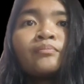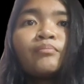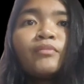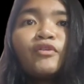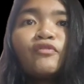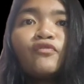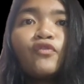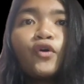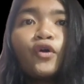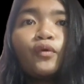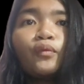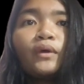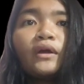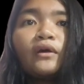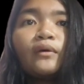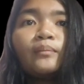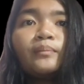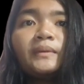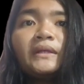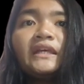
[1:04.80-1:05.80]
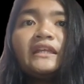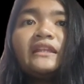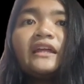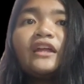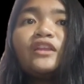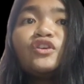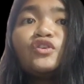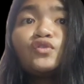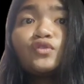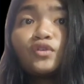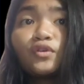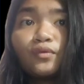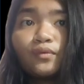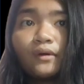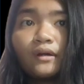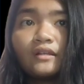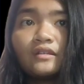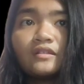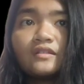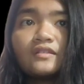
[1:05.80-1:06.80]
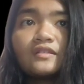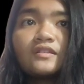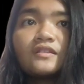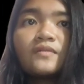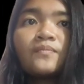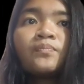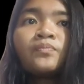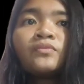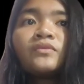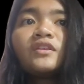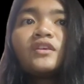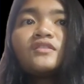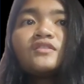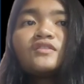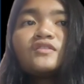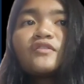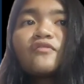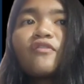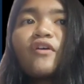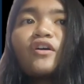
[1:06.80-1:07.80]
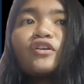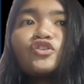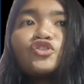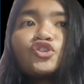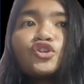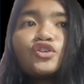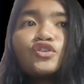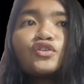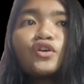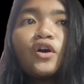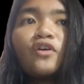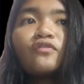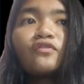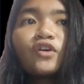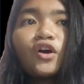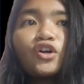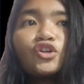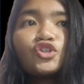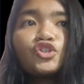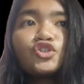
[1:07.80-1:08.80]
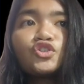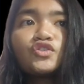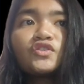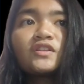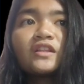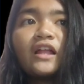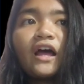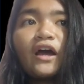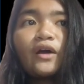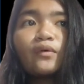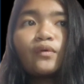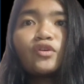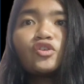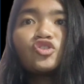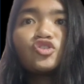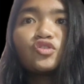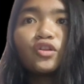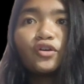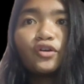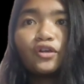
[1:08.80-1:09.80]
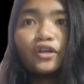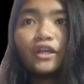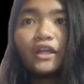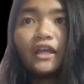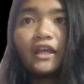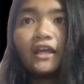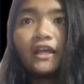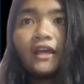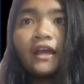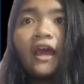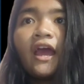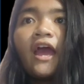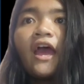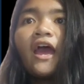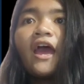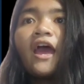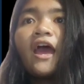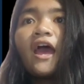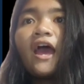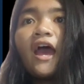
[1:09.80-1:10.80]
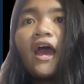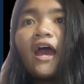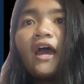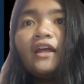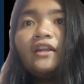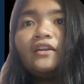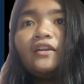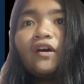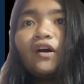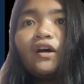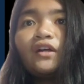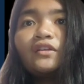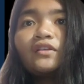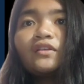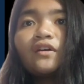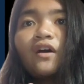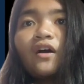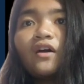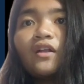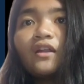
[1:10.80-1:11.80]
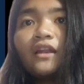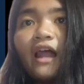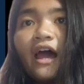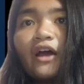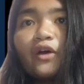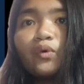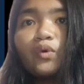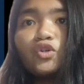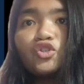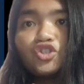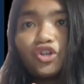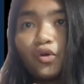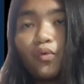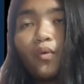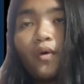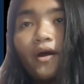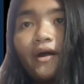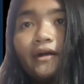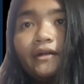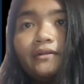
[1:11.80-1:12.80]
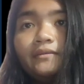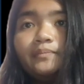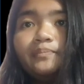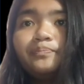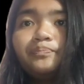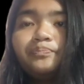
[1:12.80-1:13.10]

before we complete a new runs. This is a function of conscious language learning and not language acquired.